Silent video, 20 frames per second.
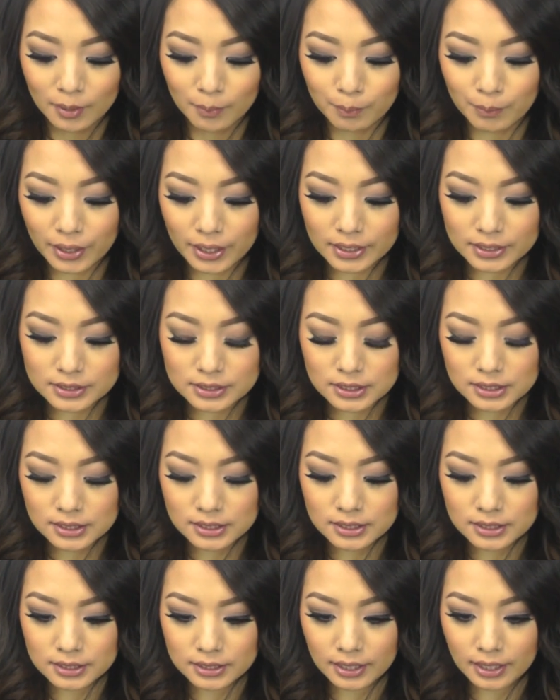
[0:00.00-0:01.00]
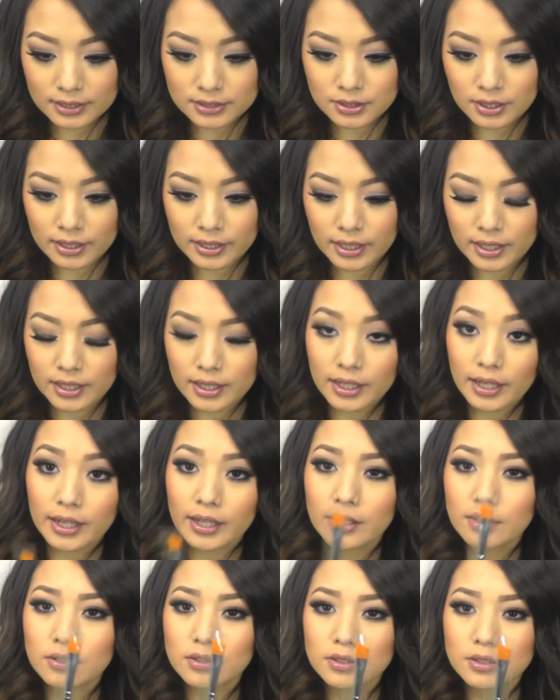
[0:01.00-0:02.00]
But yeah, so I got an
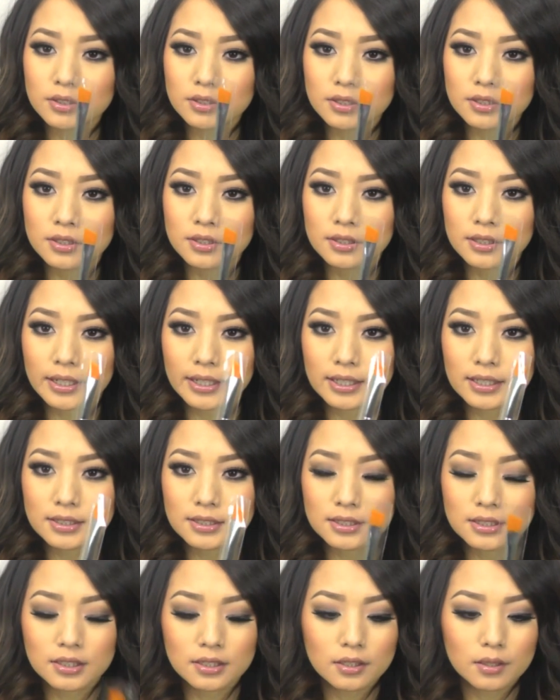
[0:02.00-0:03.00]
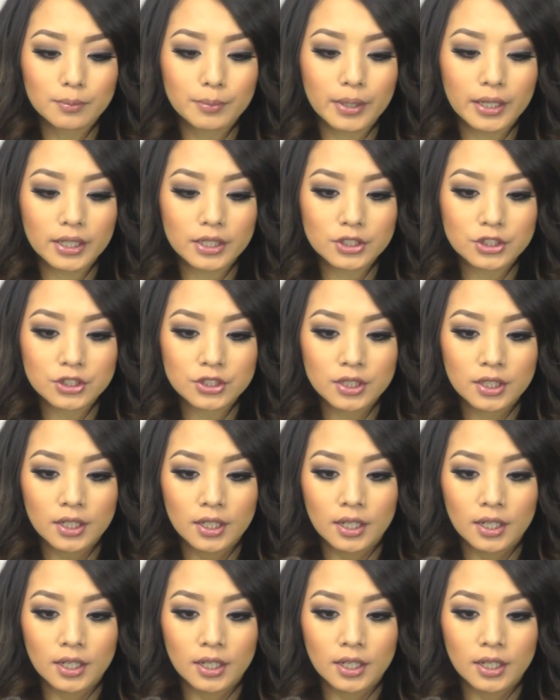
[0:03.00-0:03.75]
angled like concealer brush,